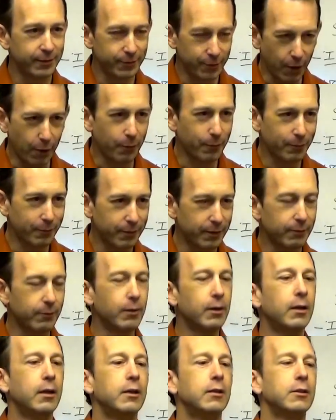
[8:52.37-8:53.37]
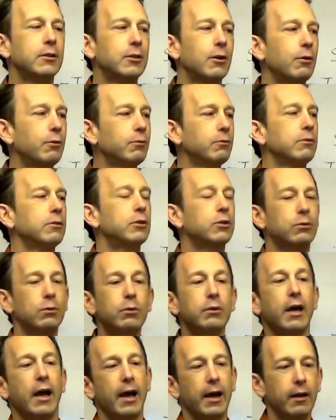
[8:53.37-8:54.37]
No. So screw
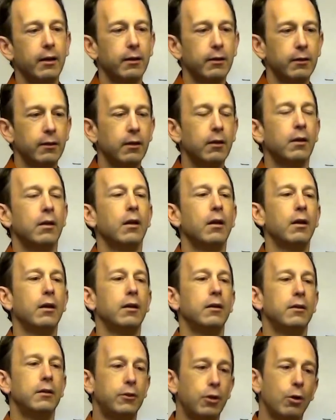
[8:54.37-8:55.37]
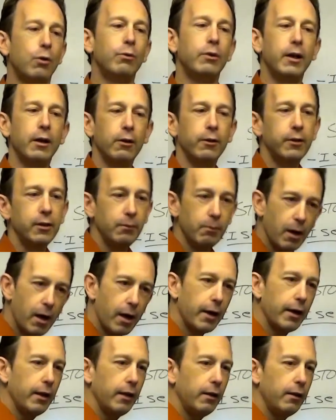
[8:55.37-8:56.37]
that. Toned, healthy
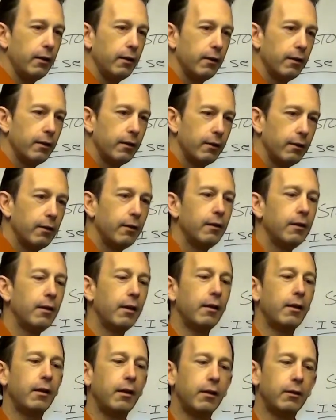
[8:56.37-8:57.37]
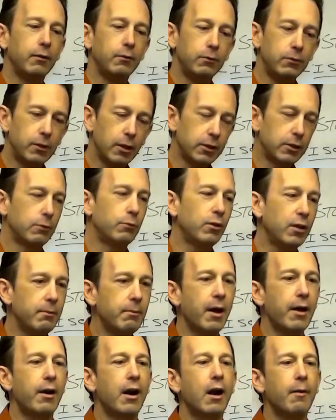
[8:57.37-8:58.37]
body. Does it really
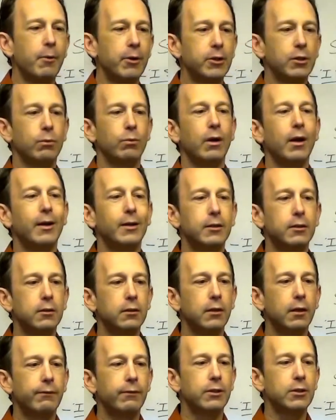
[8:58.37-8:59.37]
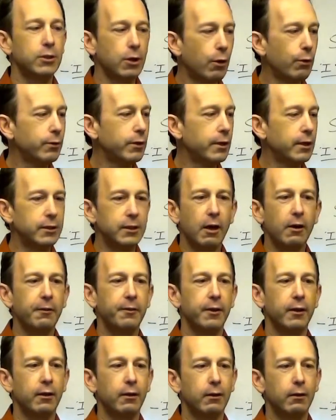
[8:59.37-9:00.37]
matter how much it weighs if it's toned and it's healthy?